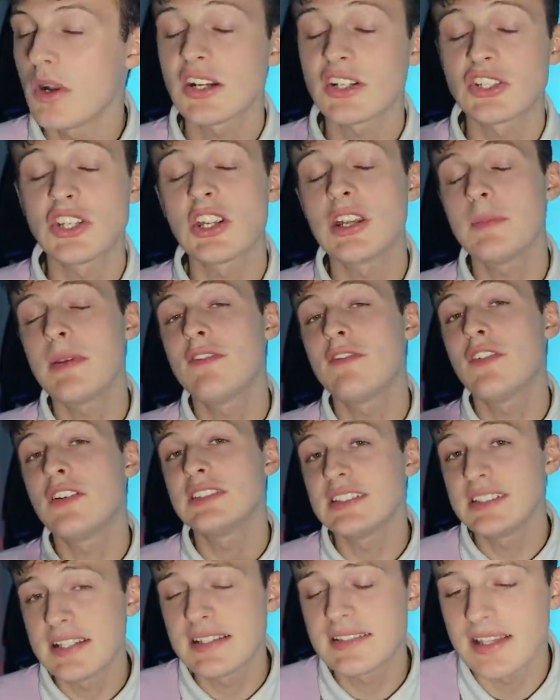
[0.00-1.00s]
We're actually going to be
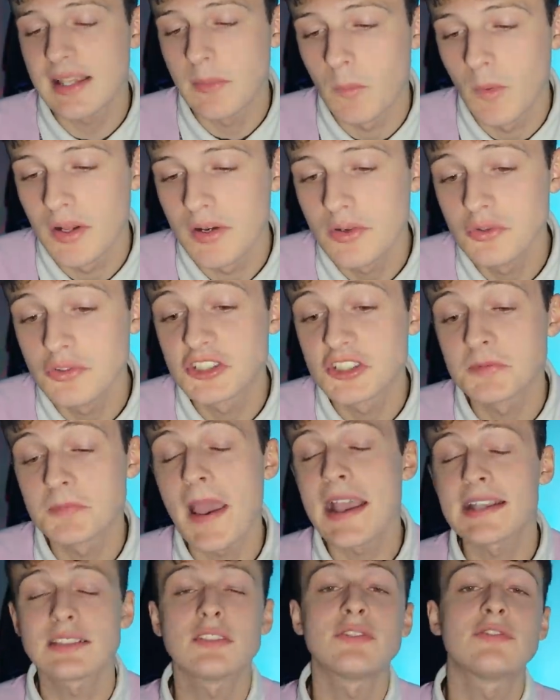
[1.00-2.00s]
visiting someone who
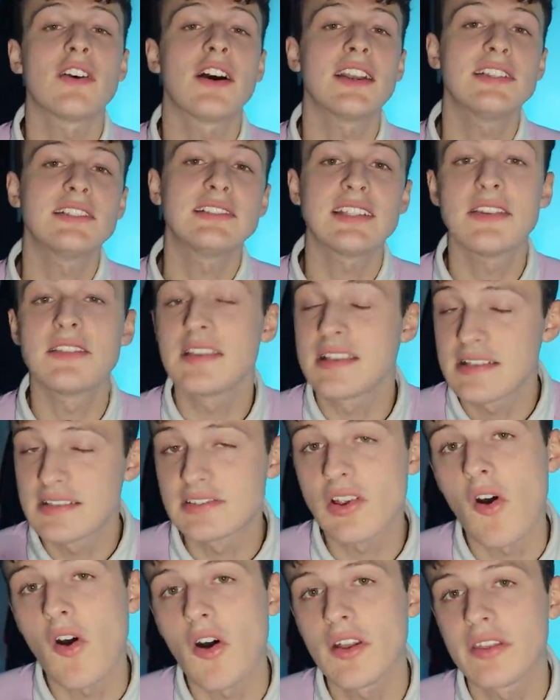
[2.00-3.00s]
specifies in these
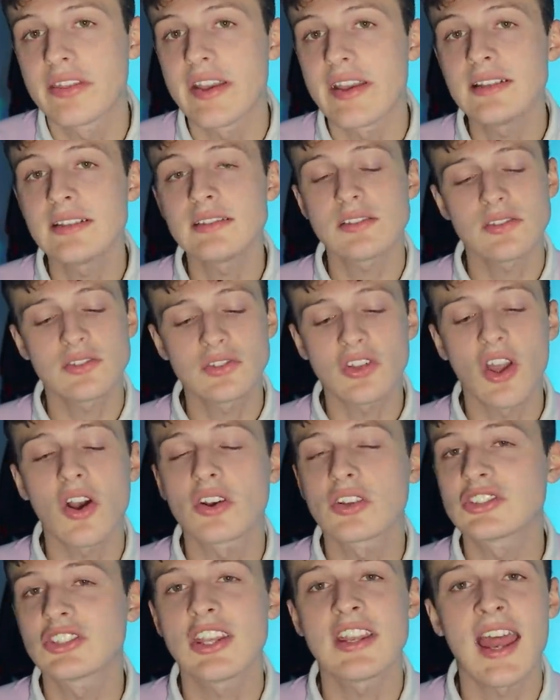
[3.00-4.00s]
sort of things,
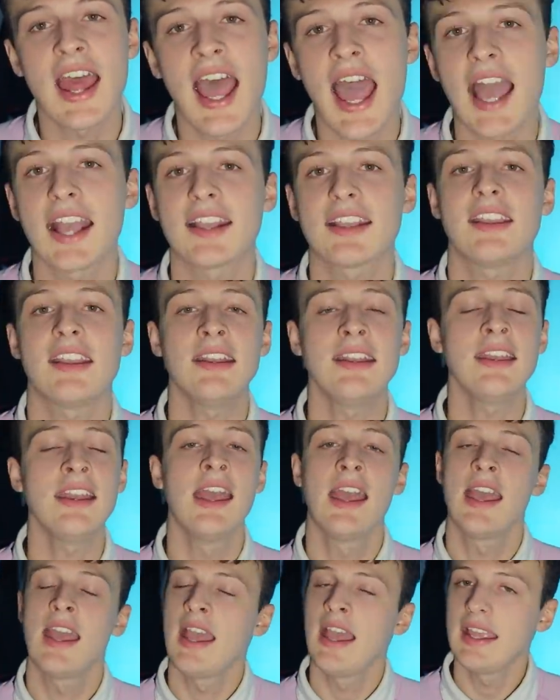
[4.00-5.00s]
doxing, hacking.
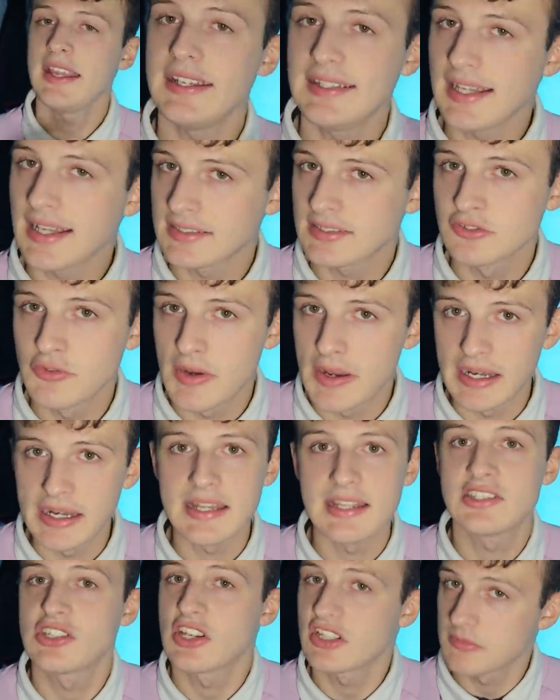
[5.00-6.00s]
He doesn't
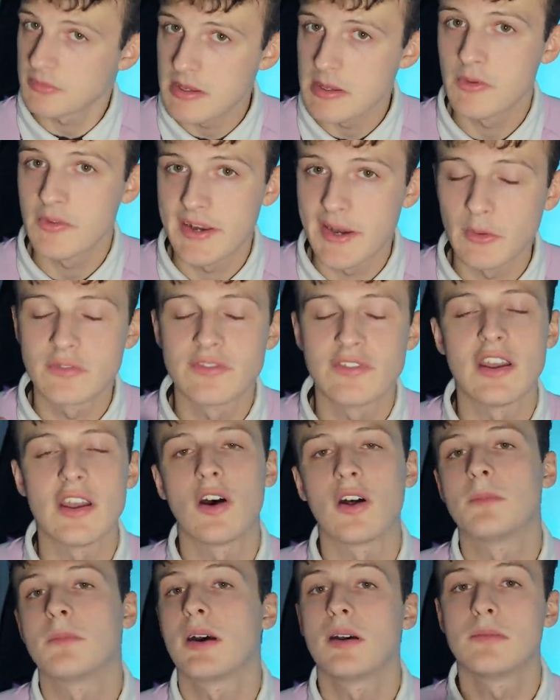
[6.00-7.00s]
really, it's just me with an outfit
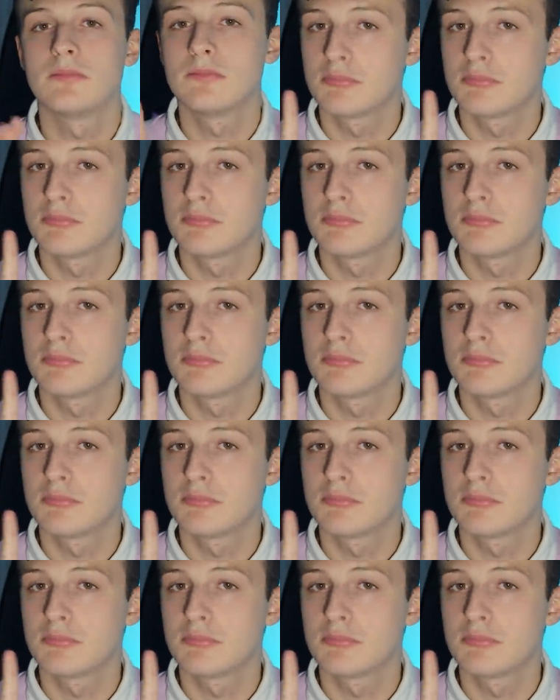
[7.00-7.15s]
on, but